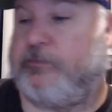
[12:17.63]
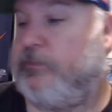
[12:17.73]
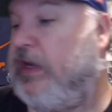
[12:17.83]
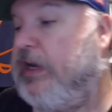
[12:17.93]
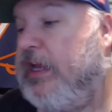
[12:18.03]

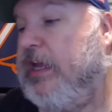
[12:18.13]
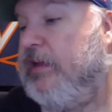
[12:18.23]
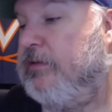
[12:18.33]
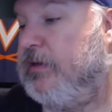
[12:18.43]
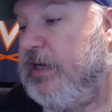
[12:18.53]
And
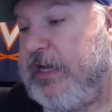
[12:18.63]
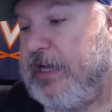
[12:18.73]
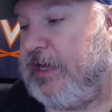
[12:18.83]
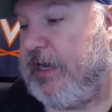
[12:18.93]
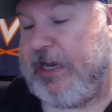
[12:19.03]
again, like,
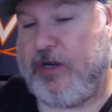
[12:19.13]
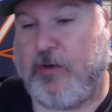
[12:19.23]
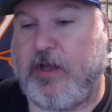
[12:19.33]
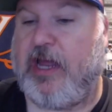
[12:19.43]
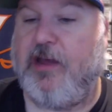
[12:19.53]
I
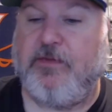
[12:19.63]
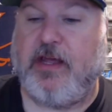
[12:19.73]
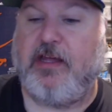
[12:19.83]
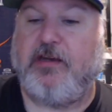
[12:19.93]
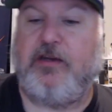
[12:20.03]
know I have
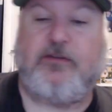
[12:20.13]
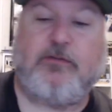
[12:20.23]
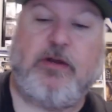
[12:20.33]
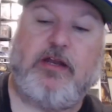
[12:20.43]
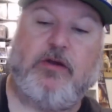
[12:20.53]
that. That's
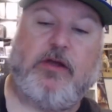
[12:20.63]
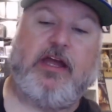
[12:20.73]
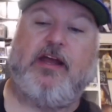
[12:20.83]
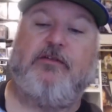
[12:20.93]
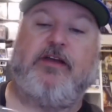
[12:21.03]
one I know I
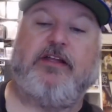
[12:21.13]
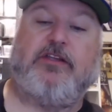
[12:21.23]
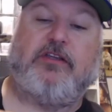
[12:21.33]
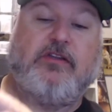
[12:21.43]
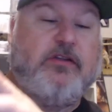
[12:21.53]
have. I
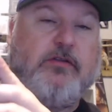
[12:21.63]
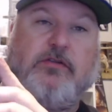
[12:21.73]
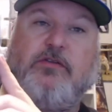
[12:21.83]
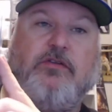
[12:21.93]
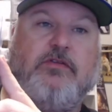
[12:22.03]
just
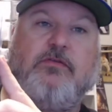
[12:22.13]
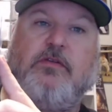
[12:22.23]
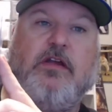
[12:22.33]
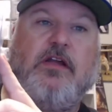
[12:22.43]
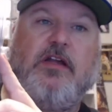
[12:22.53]

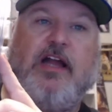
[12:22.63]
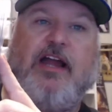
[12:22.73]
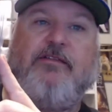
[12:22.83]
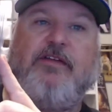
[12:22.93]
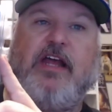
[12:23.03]

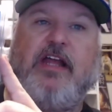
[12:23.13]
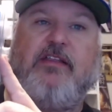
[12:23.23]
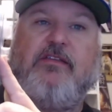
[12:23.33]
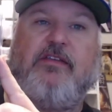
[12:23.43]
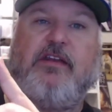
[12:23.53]
have not
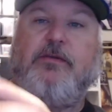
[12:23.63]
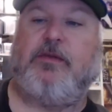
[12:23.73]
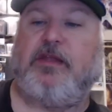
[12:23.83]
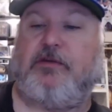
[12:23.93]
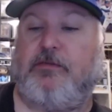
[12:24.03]
sent them
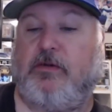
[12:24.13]
in.